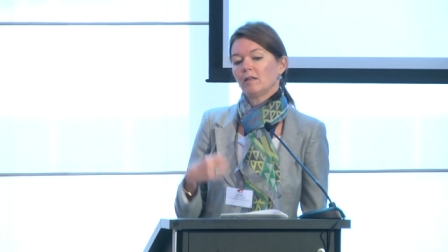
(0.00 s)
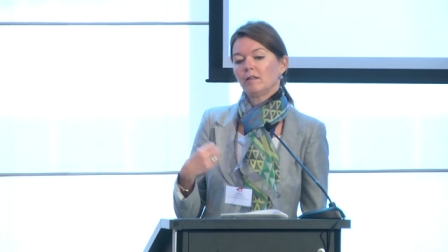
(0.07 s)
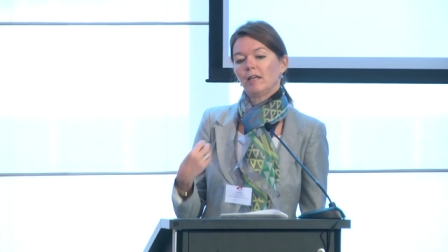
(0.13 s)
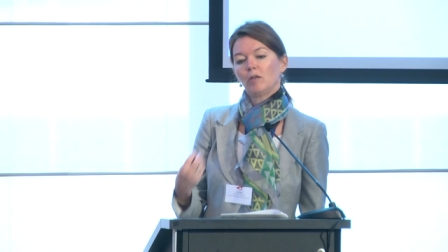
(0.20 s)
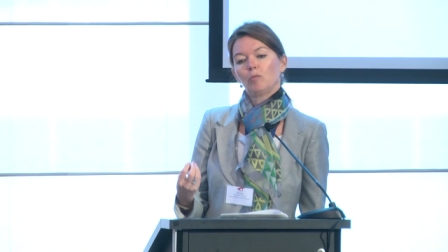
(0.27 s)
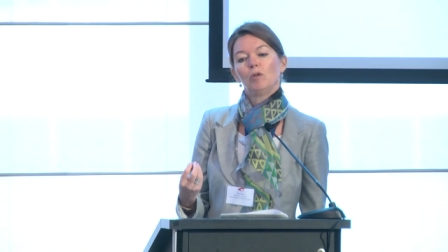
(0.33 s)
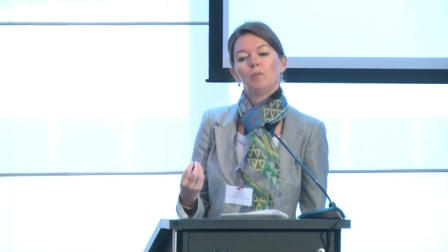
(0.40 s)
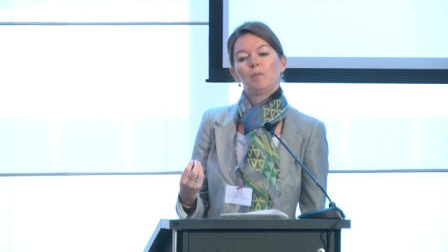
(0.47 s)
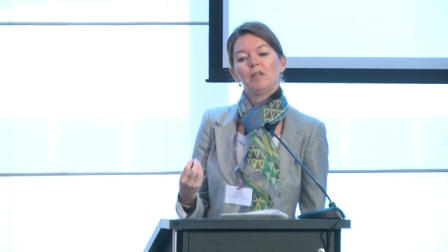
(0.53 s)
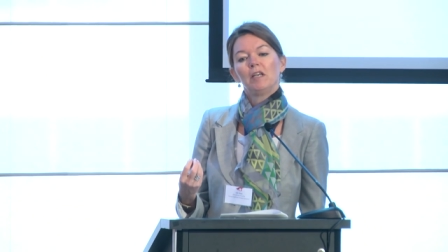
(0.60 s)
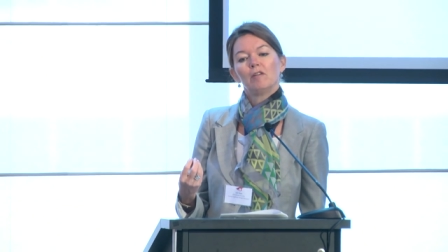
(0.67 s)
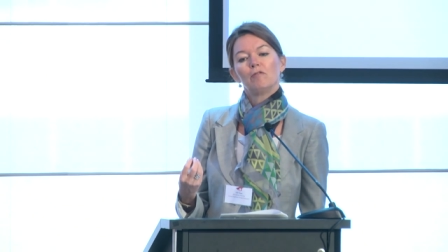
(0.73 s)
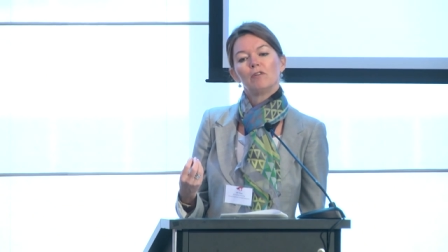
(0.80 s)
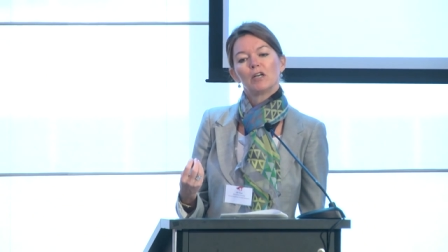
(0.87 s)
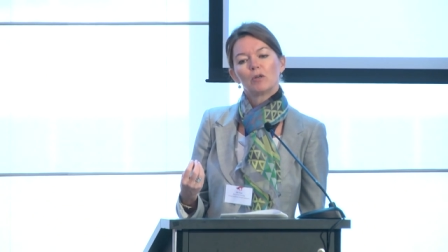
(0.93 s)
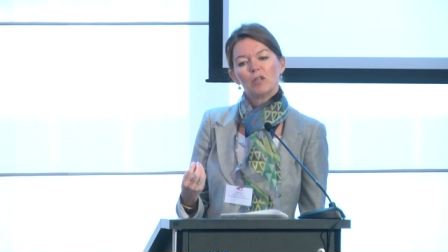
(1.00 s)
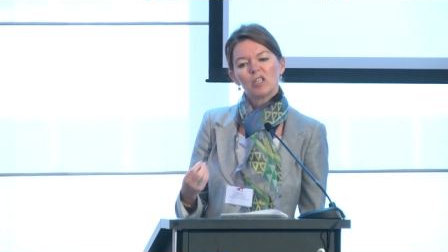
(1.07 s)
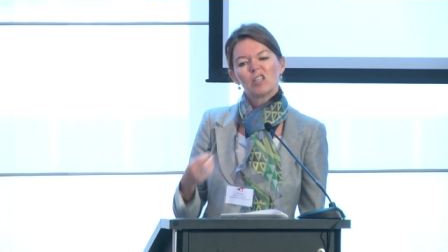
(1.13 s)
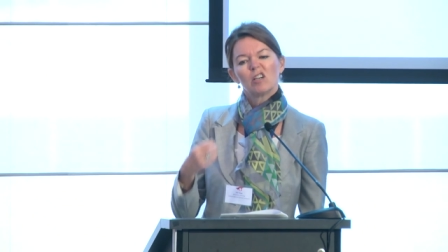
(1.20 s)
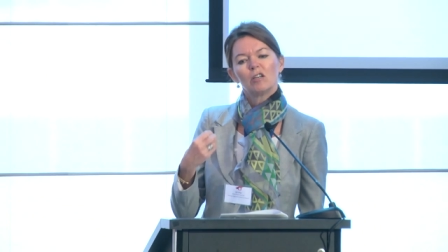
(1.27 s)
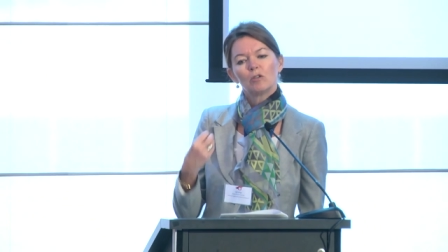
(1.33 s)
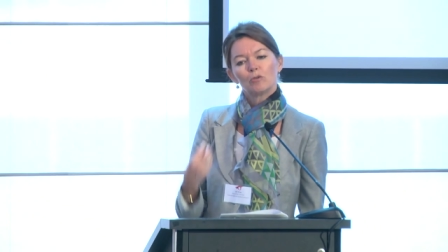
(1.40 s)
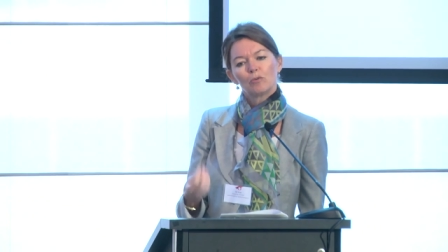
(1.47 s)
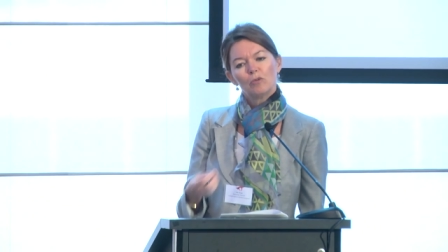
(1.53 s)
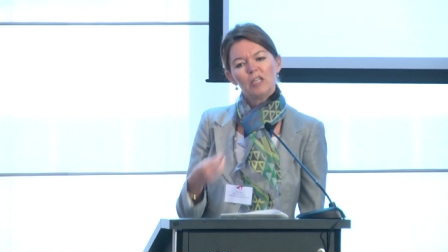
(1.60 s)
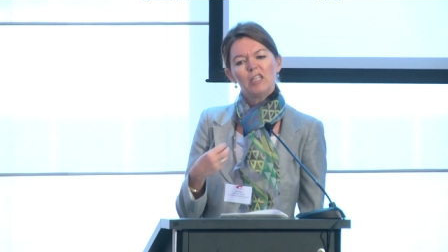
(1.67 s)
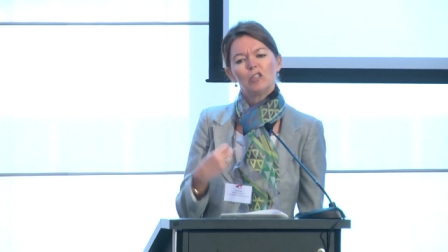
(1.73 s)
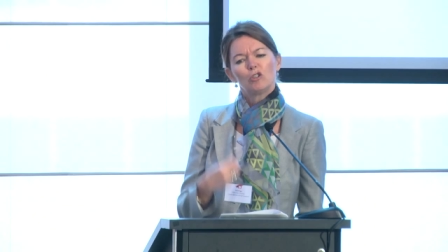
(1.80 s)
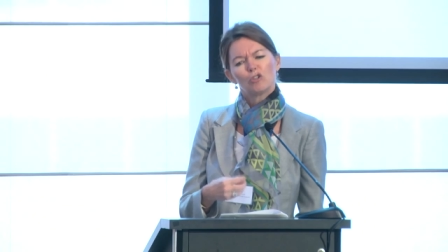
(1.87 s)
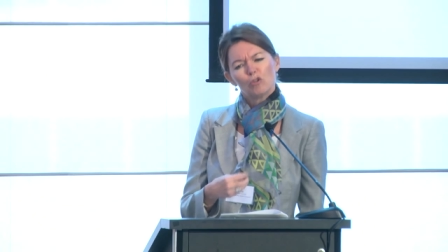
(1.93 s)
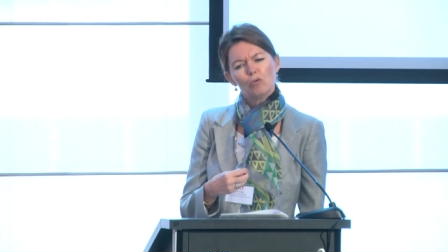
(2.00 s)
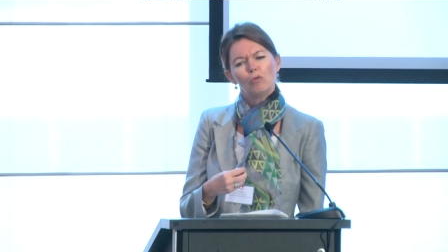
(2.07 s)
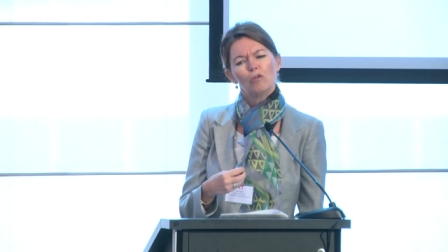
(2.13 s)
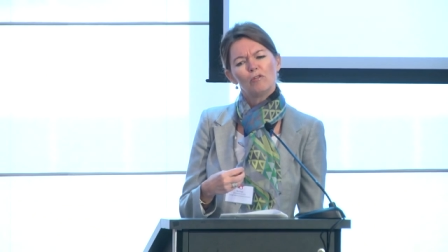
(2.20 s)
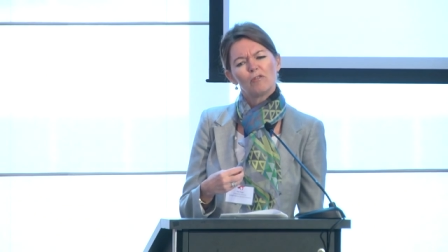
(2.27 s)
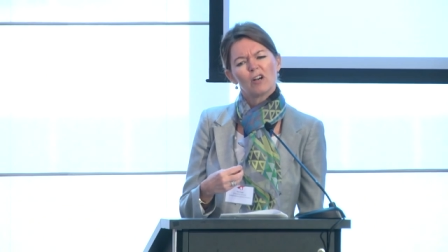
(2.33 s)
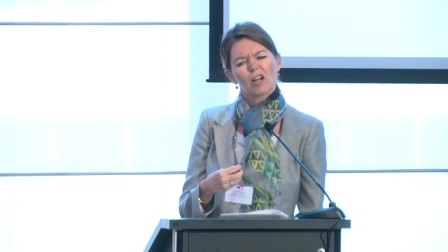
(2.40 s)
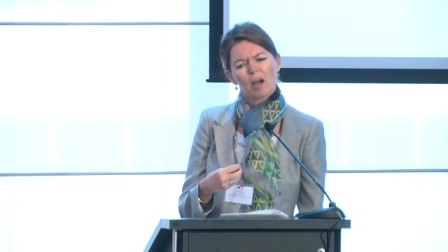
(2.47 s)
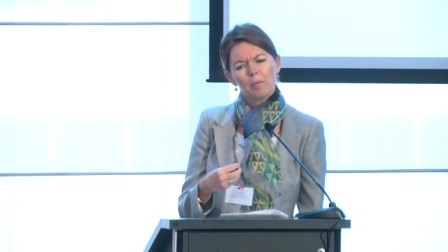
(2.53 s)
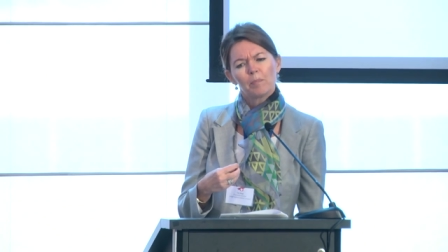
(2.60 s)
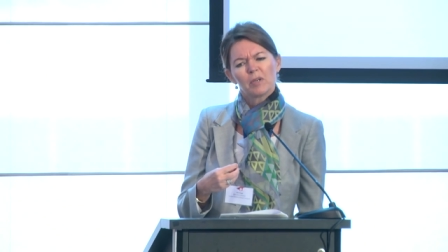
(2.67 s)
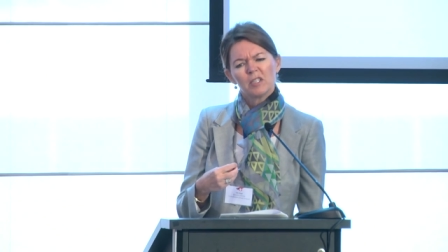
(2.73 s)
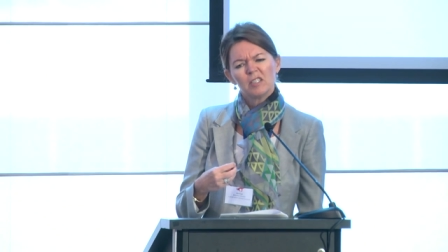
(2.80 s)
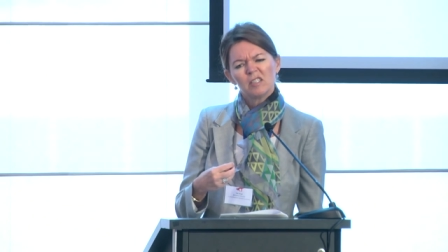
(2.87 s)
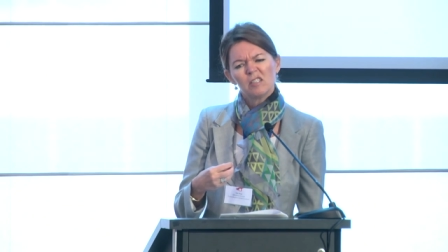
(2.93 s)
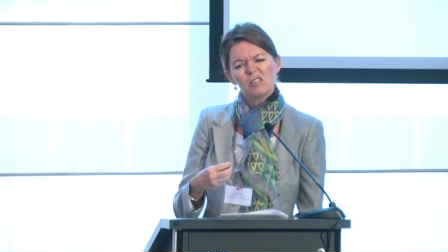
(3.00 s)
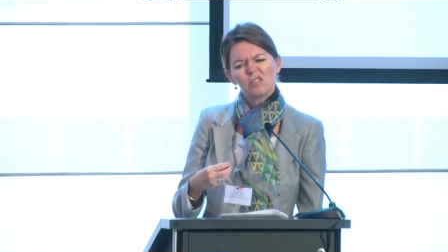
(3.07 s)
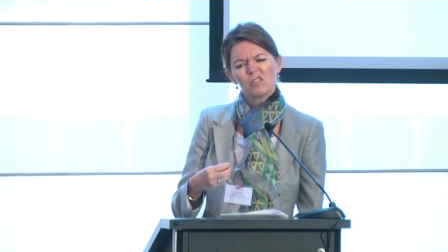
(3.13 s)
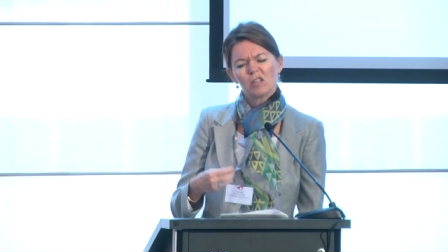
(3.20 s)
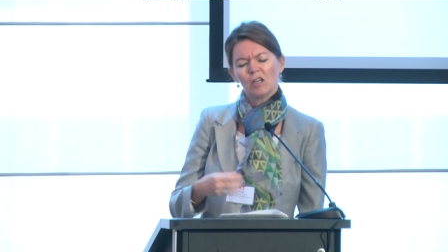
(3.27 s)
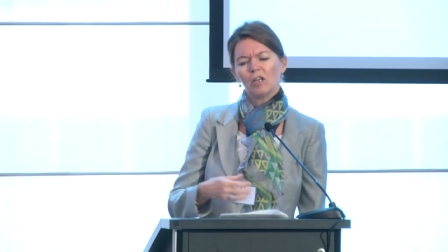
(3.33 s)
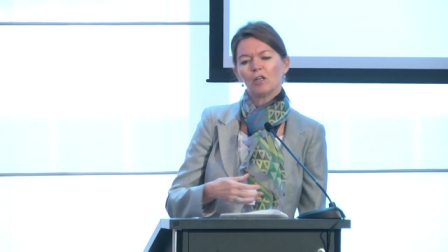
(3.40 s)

that will be a very concrete tool for companies